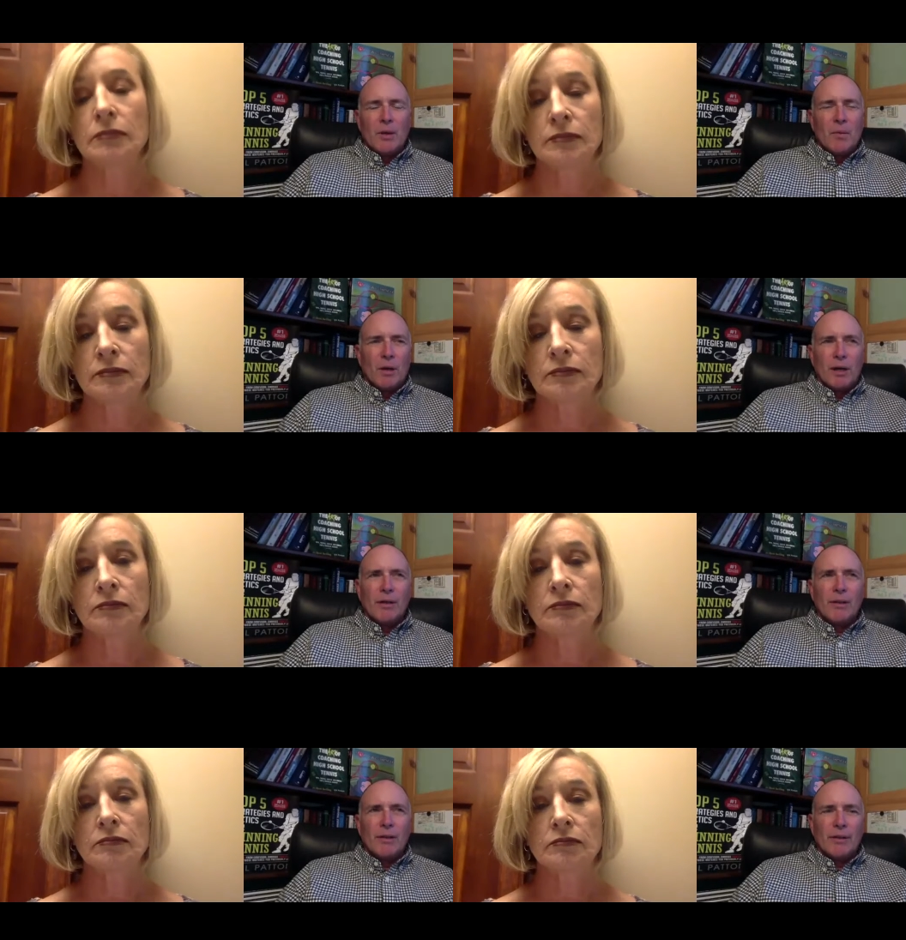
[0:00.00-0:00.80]

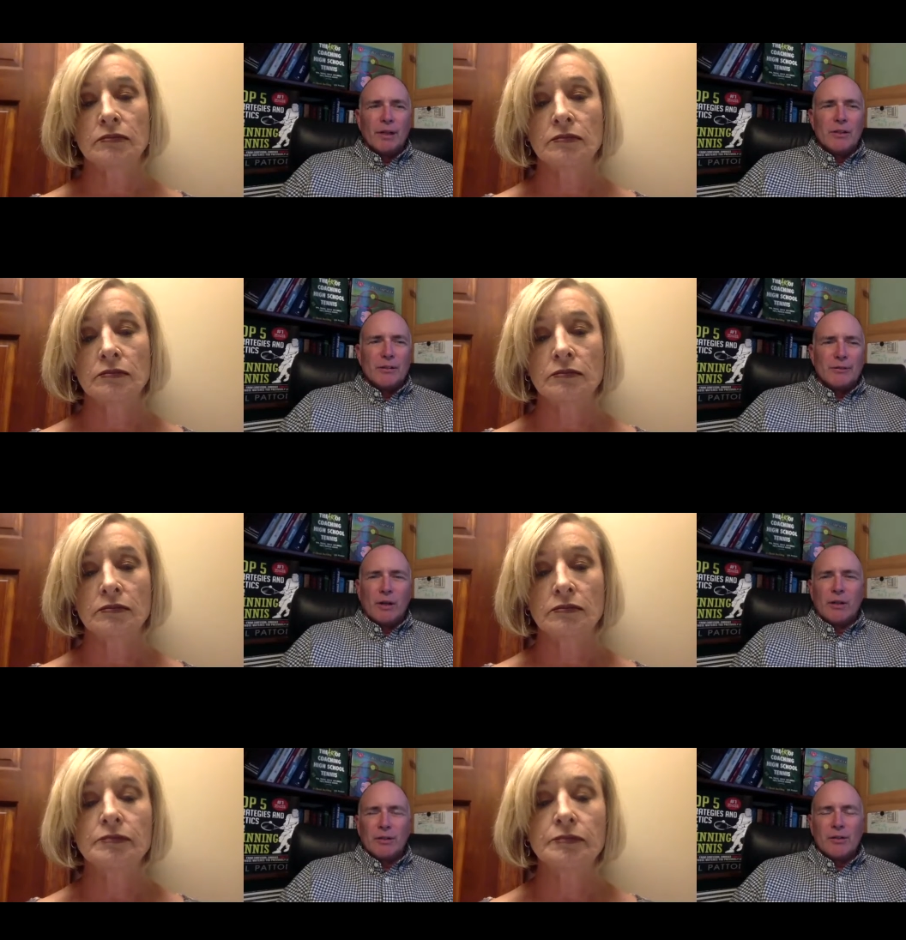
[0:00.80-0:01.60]
Speaker 1: Well, then your
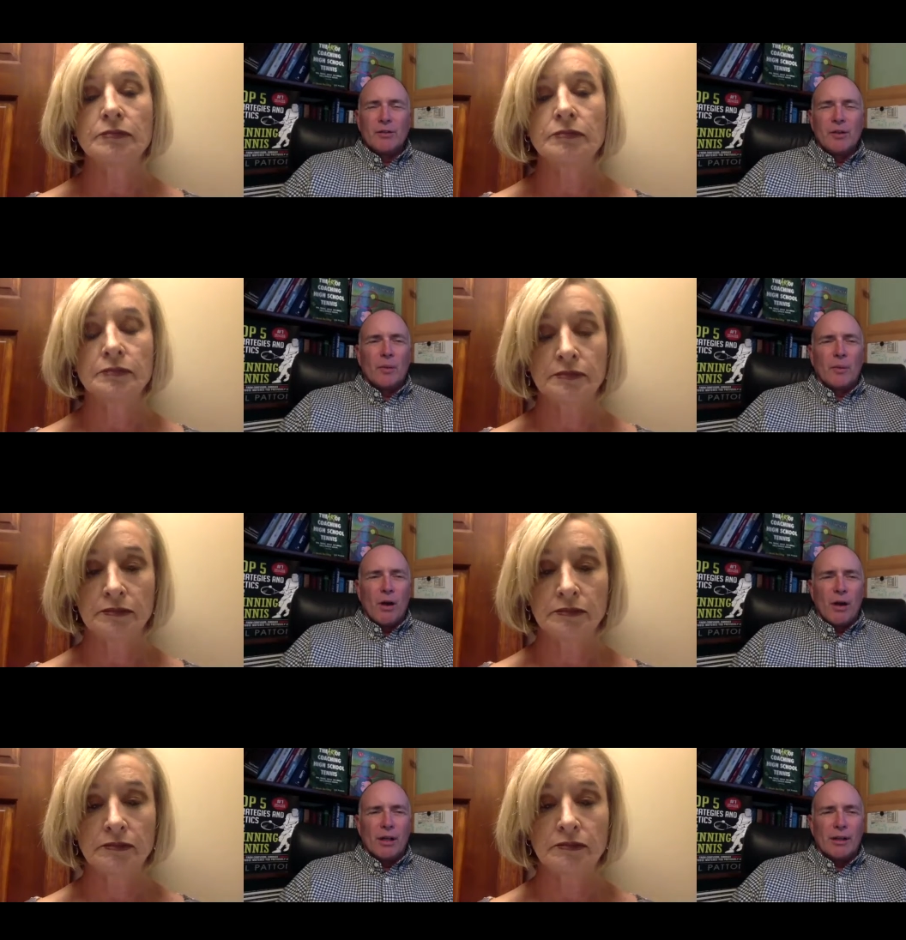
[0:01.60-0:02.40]
focus is on the
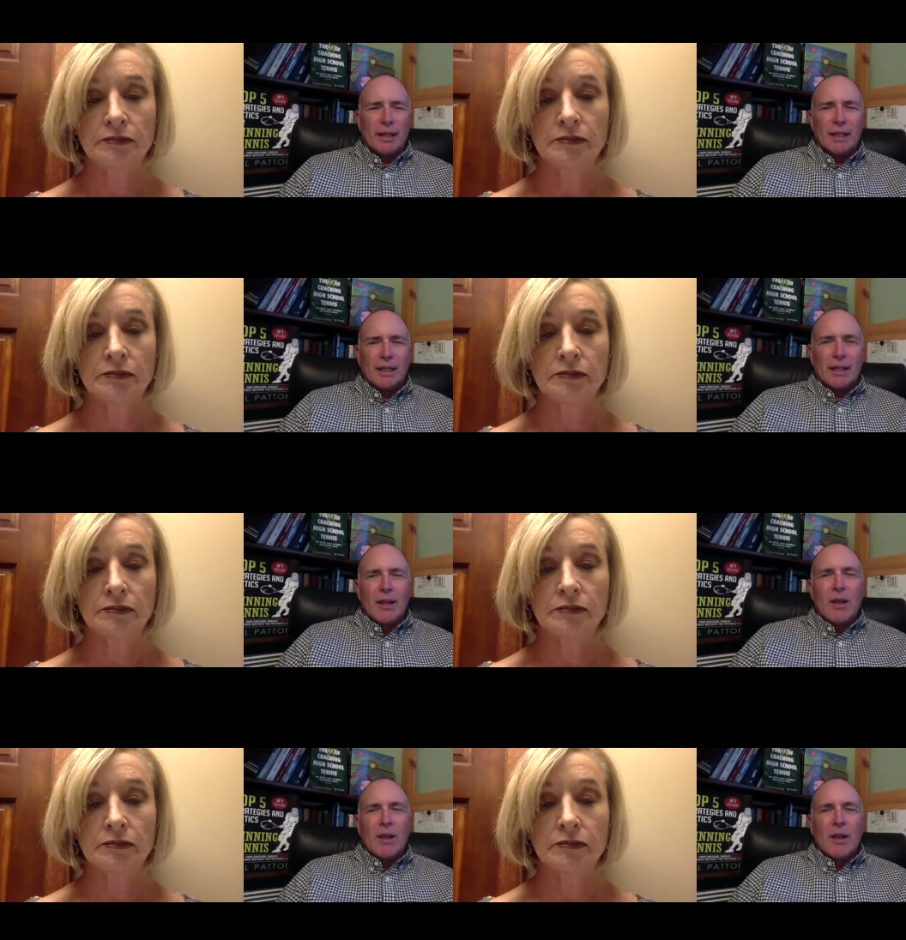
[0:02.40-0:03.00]
wrong thing.